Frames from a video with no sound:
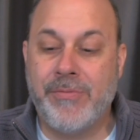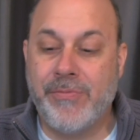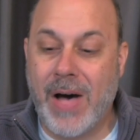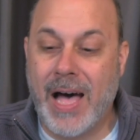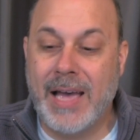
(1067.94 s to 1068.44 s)

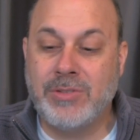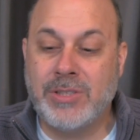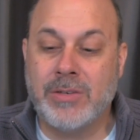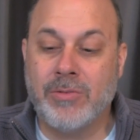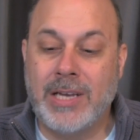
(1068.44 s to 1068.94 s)
five
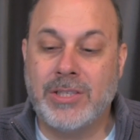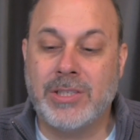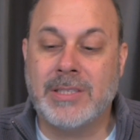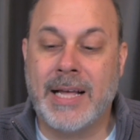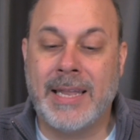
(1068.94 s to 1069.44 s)

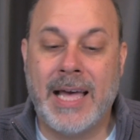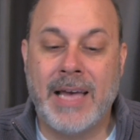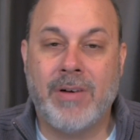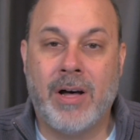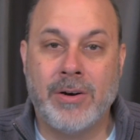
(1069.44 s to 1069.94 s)
generations
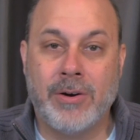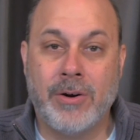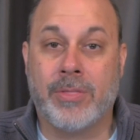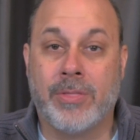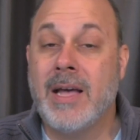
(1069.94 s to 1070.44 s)
alive on
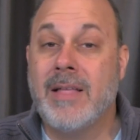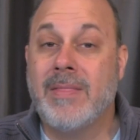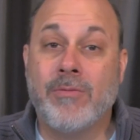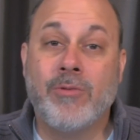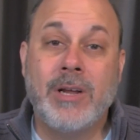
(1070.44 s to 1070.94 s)
earth
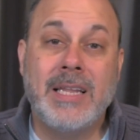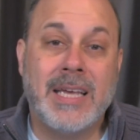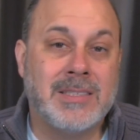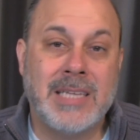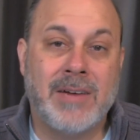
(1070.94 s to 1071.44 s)
that really
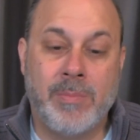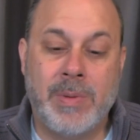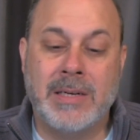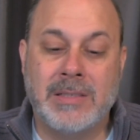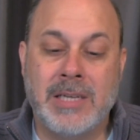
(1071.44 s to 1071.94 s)
has never
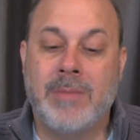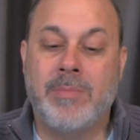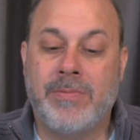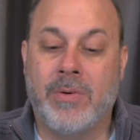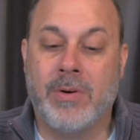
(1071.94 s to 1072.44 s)
been done
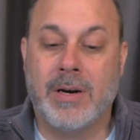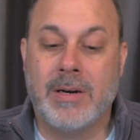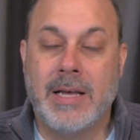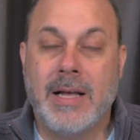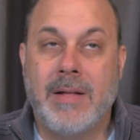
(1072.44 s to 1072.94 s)
before
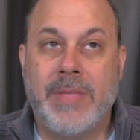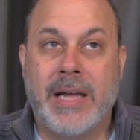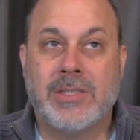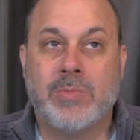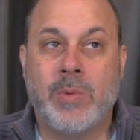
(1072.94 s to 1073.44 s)

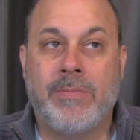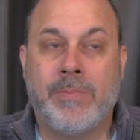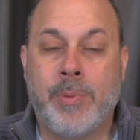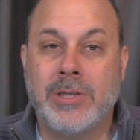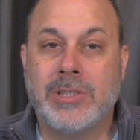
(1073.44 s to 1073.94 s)
that's we've
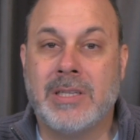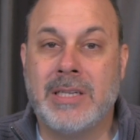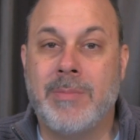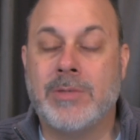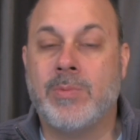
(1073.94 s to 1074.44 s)
pushed the
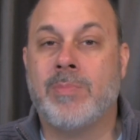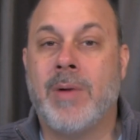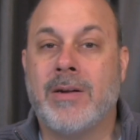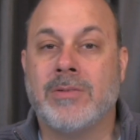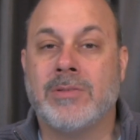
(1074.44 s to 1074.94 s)
limits with
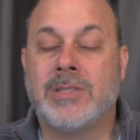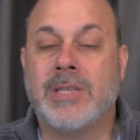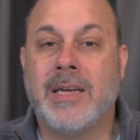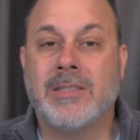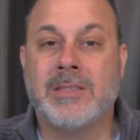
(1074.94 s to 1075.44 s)
modern
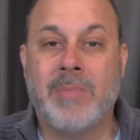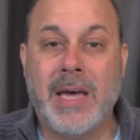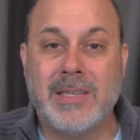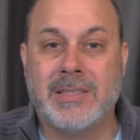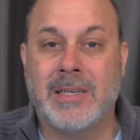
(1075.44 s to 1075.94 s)
science and
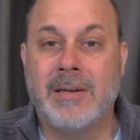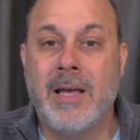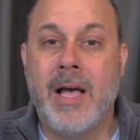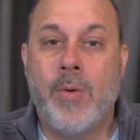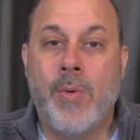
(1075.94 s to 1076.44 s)
medicine
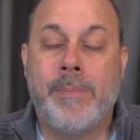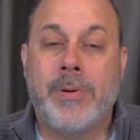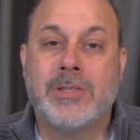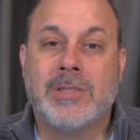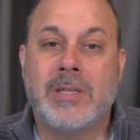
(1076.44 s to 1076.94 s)
we've
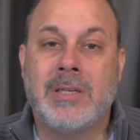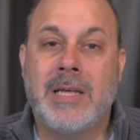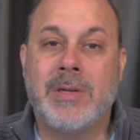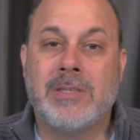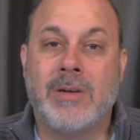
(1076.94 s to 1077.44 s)
pushed the
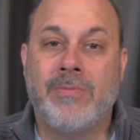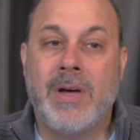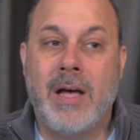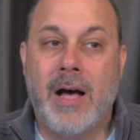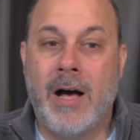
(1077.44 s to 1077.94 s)
limits of
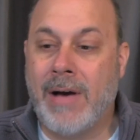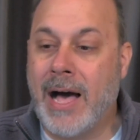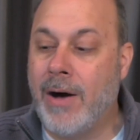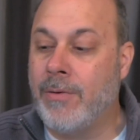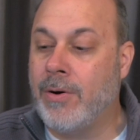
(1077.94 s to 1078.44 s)
of
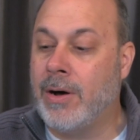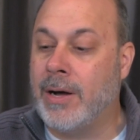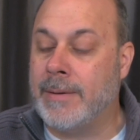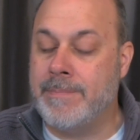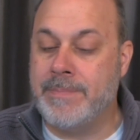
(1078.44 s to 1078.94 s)
how
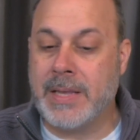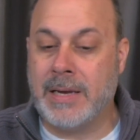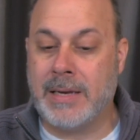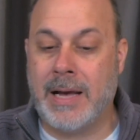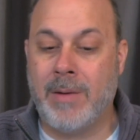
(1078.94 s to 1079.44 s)
uh,
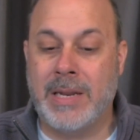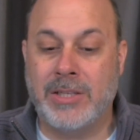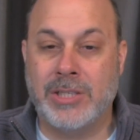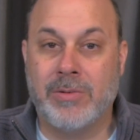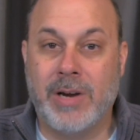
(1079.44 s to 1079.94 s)
how many
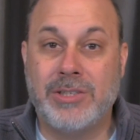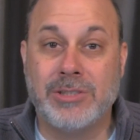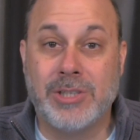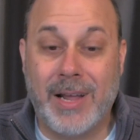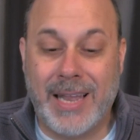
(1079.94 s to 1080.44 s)

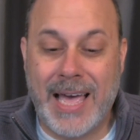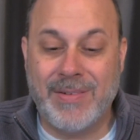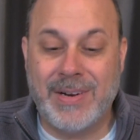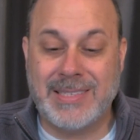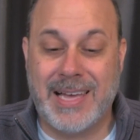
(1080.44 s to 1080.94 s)
generations are alive
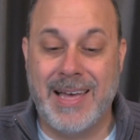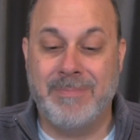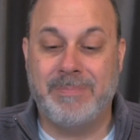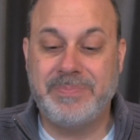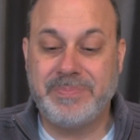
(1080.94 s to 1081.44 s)
at a
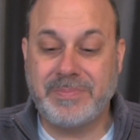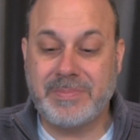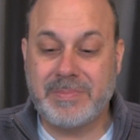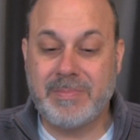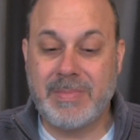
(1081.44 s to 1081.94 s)
time
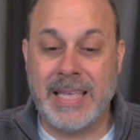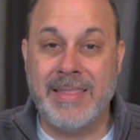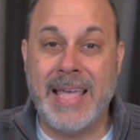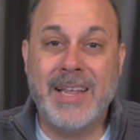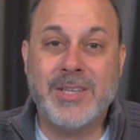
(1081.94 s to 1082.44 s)

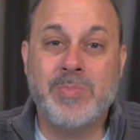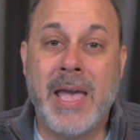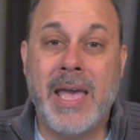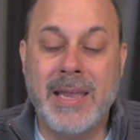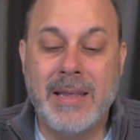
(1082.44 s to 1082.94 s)
and that has
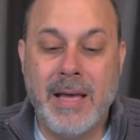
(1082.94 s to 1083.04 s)
made